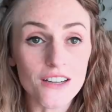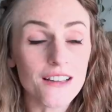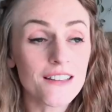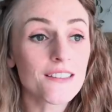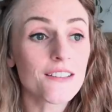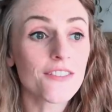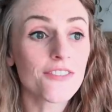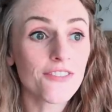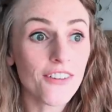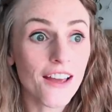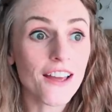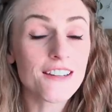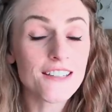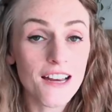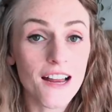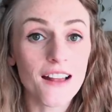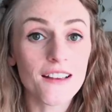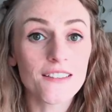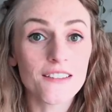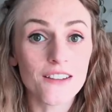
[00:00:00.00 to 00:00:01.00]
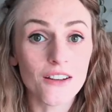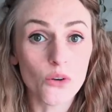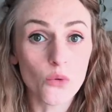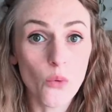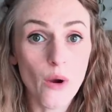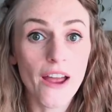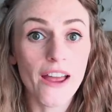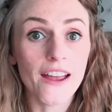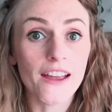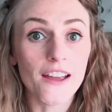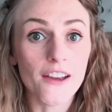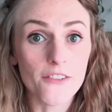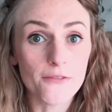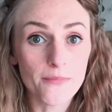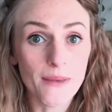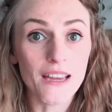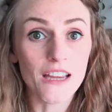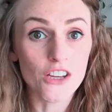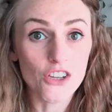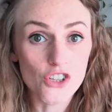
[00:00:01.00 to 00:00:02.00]
it's a fantastic way of
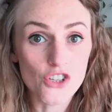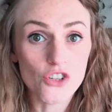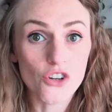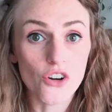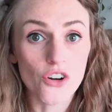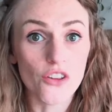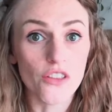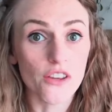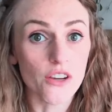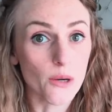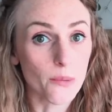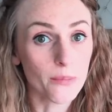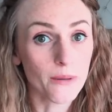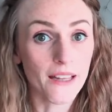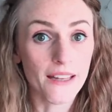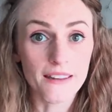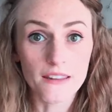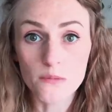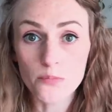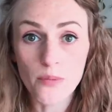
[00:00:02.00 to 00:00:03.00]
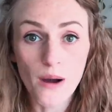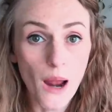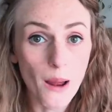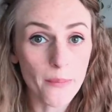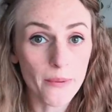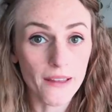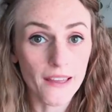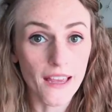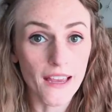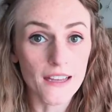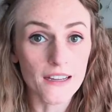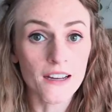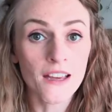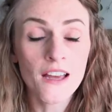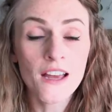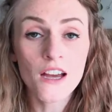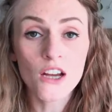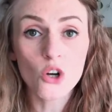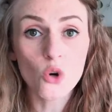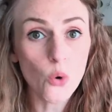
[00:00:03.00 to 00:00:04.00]
making sure that your plants propagate
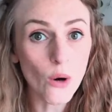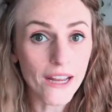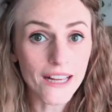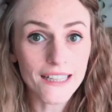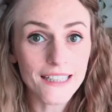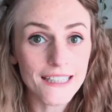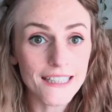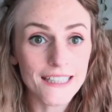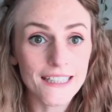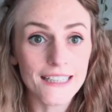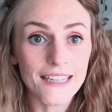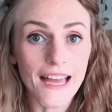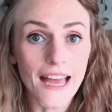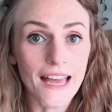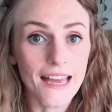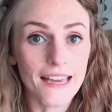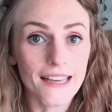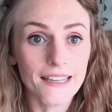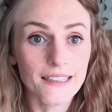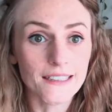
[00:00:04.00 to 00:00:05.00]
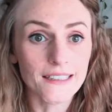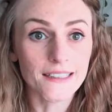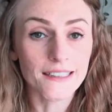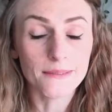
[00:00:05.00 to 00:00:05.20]
quickly and